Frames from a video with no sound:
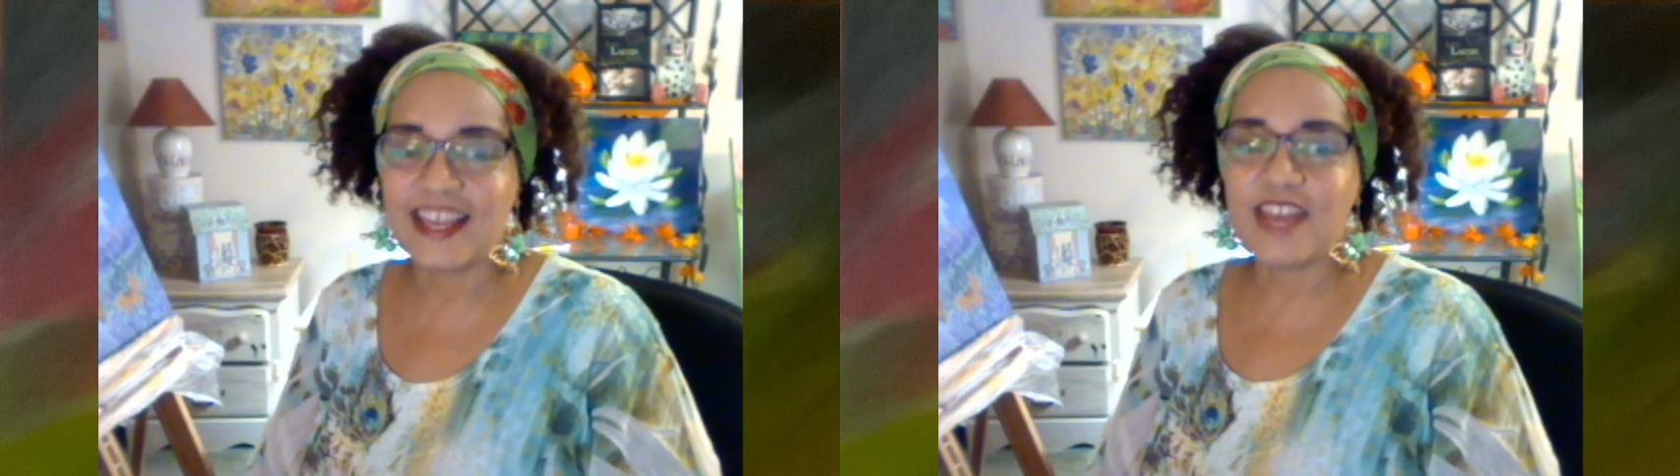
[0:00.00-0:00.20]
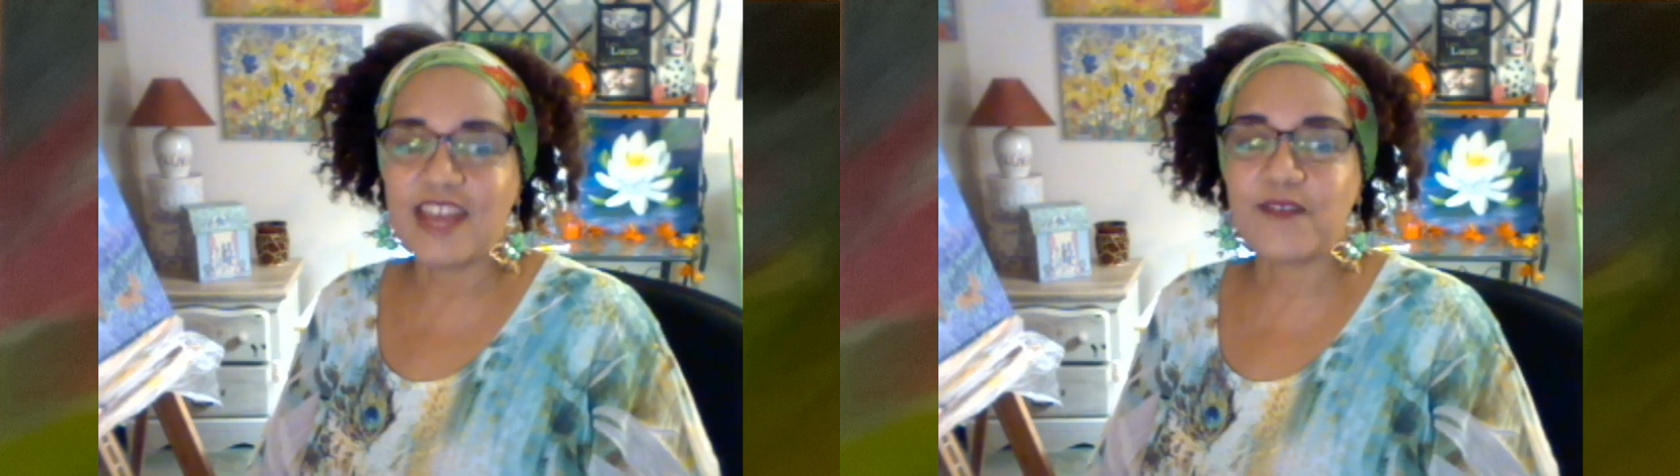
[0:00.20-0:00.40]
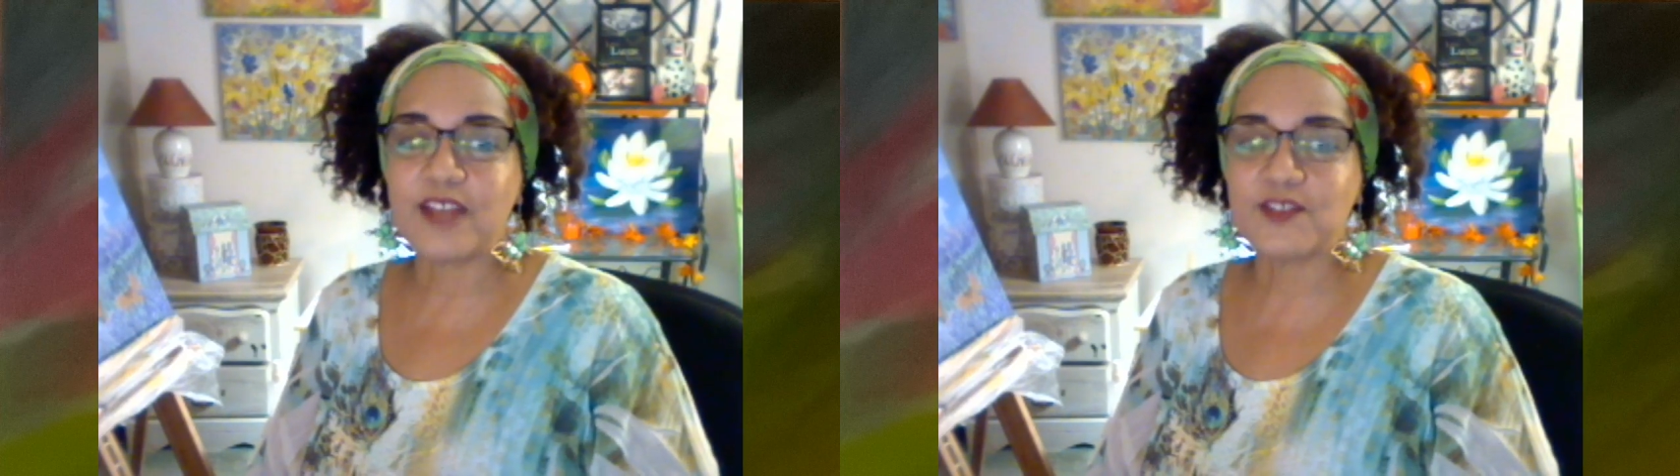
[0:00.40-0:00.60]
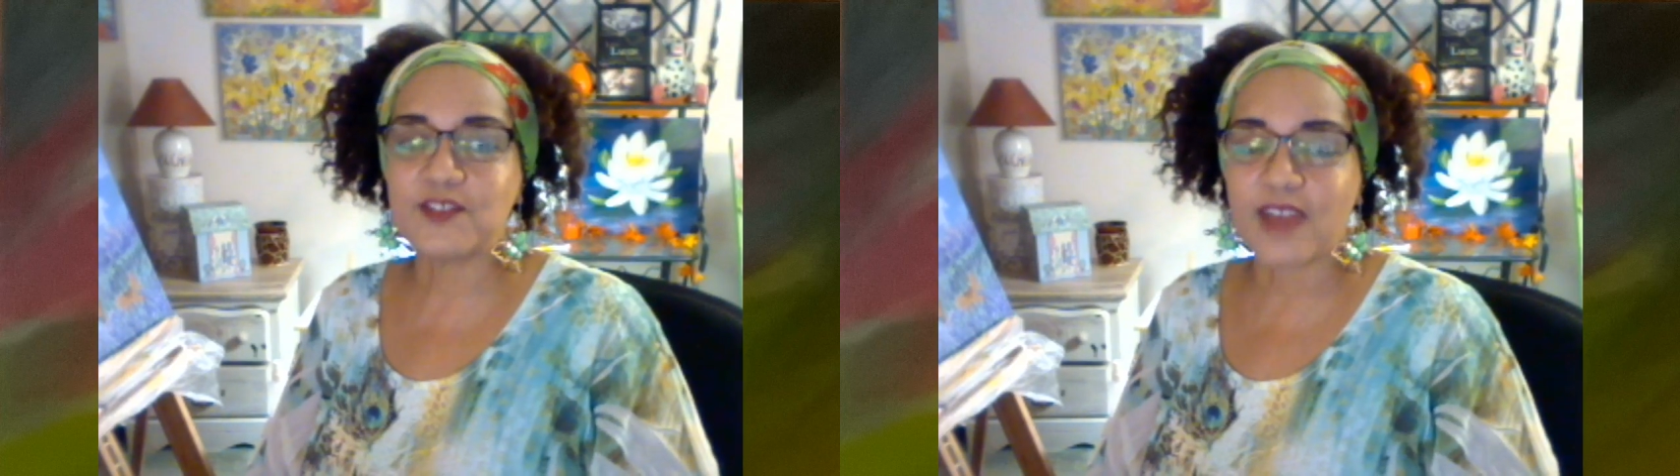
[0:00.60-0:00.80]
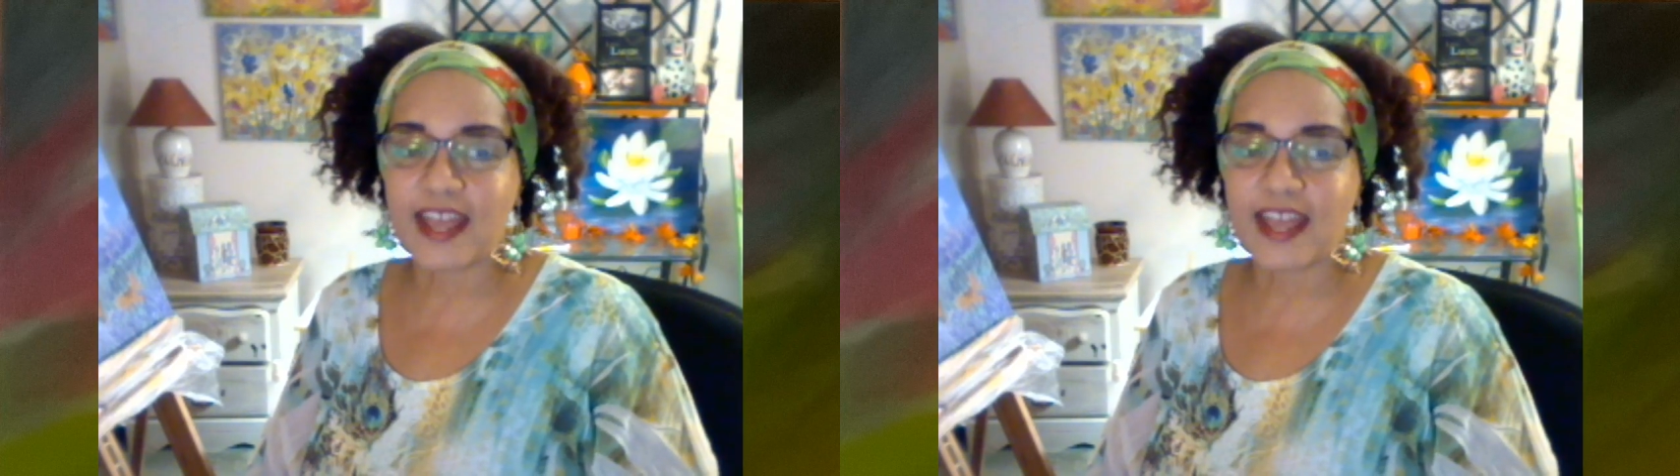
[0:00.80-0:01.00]
if I
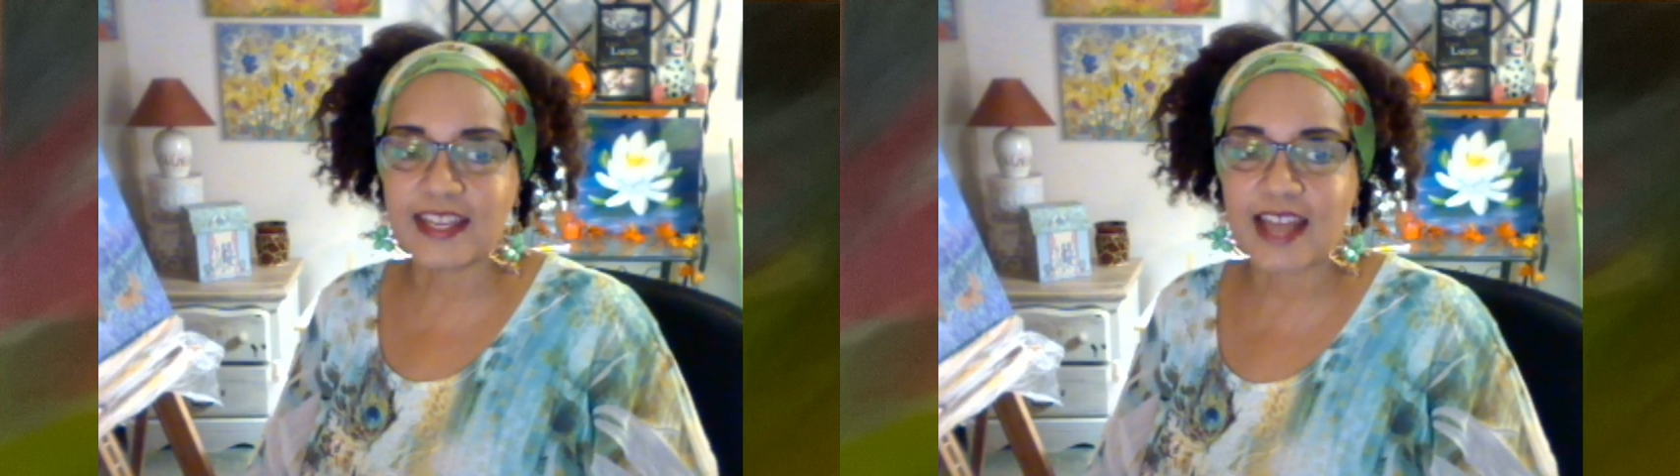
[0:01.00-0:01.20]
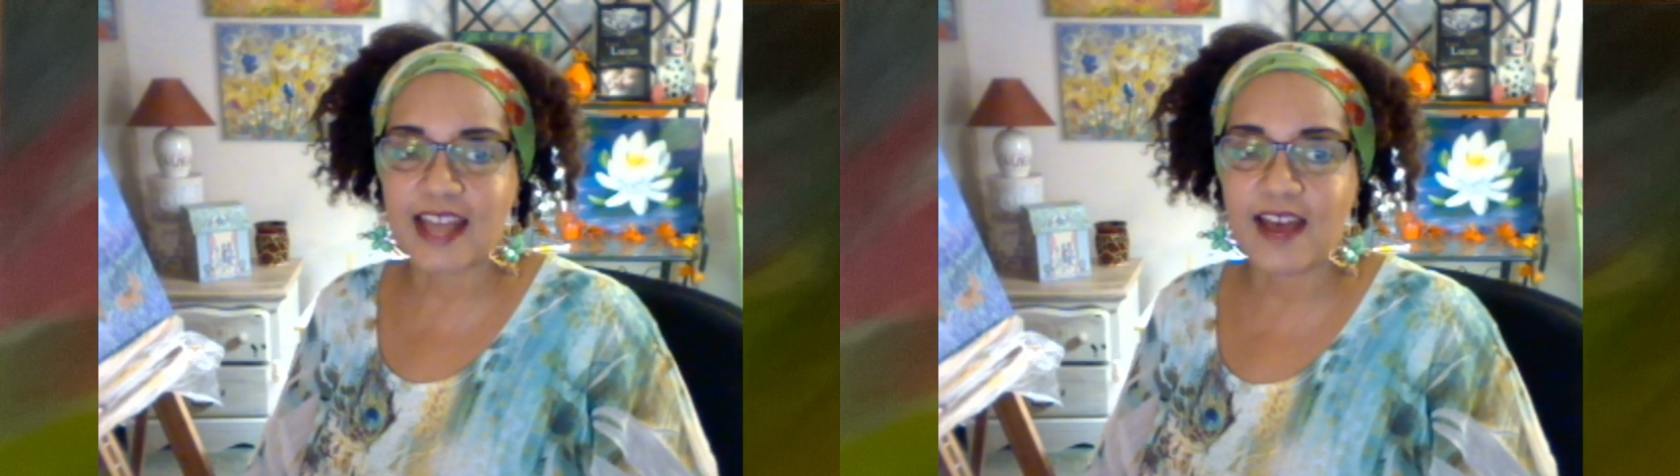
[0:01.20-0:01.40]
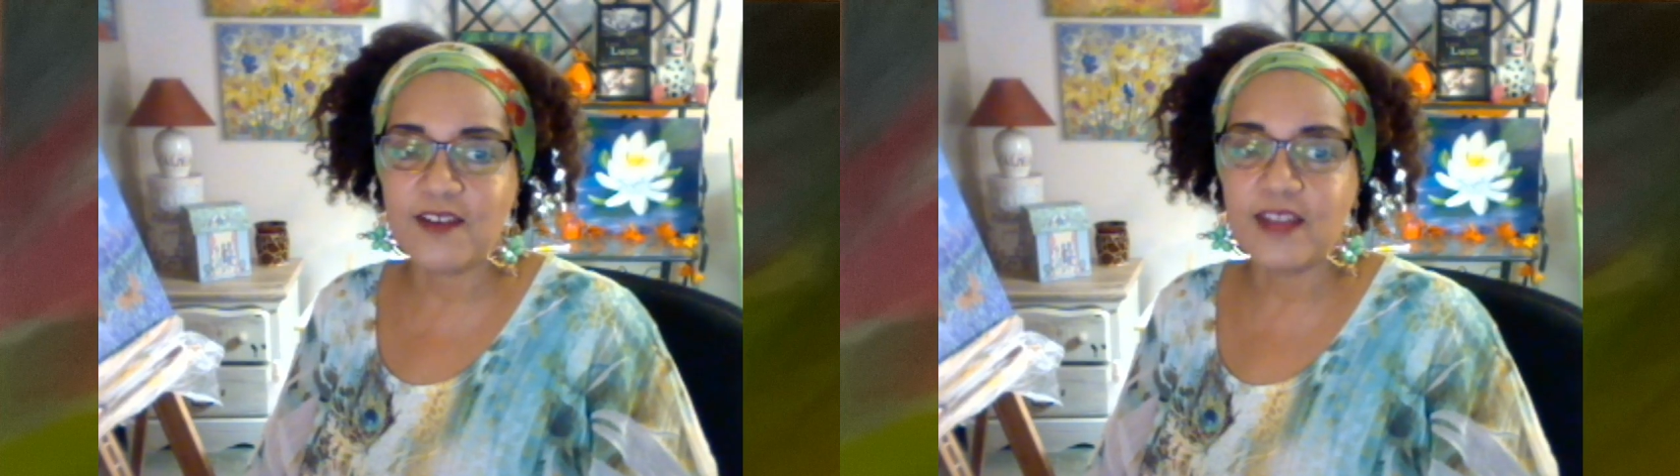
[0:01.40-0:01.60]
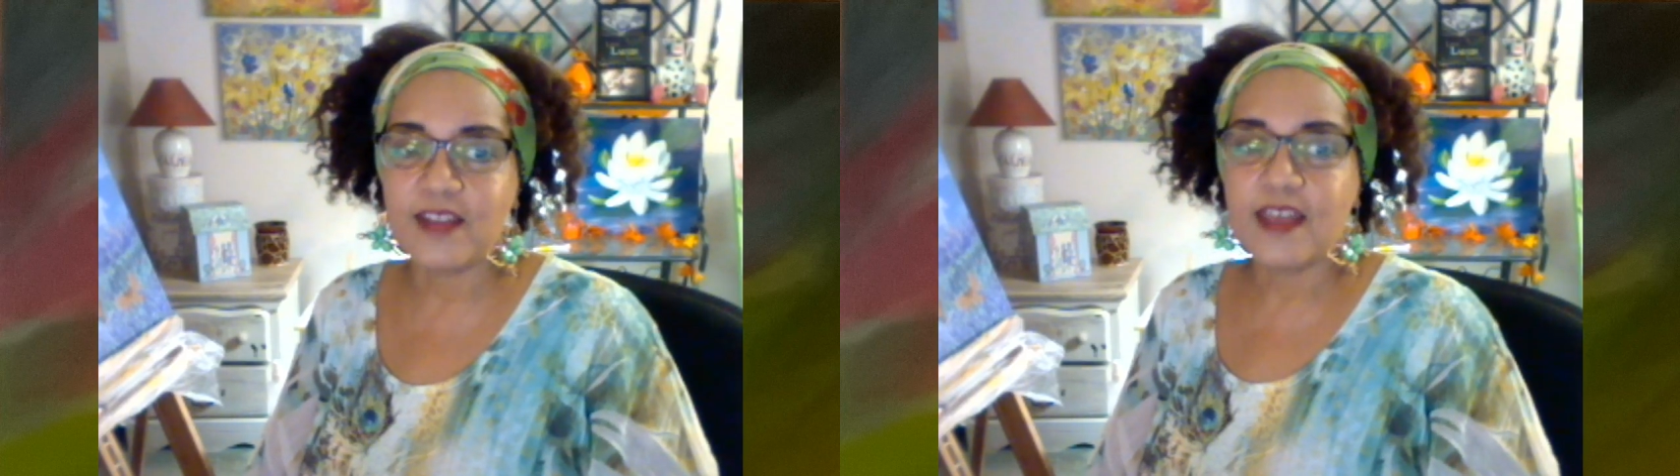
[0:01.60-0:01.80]
drag it out,